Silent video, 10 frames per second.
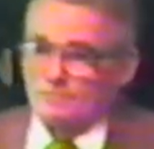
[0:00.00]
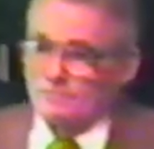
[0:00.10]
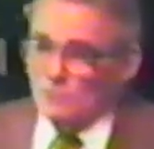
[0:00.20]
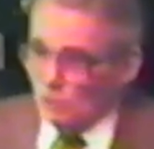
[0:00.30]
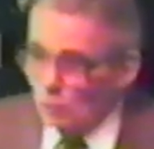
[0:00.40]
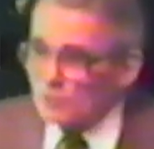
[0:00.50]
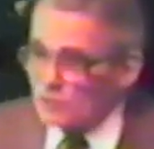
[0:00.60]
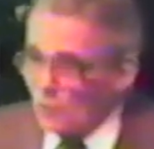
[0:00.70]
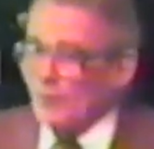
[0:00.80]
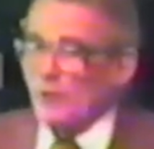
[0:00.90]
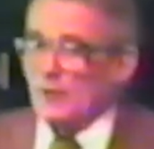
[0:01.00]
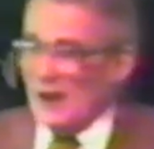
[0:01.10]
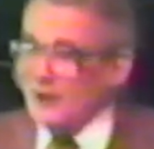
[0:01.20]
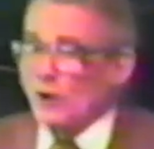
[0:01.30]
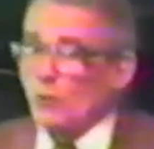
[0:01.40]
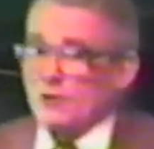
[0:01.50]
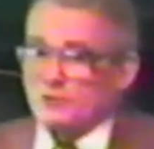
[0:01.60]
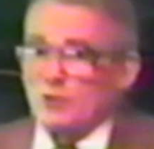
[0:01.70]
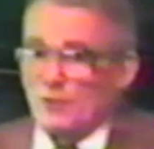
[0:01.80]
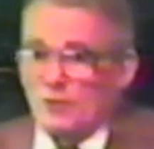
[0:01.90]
You know what's going on? I know what's going